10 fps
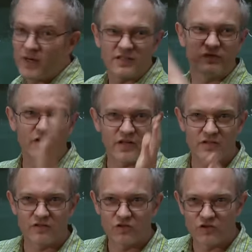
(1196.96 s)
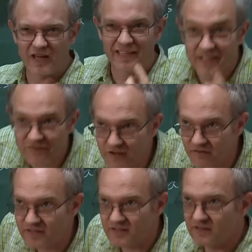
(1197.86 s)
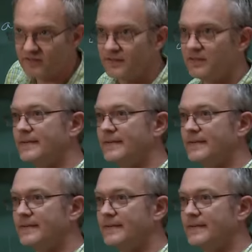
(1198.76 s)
we list various scientific reasons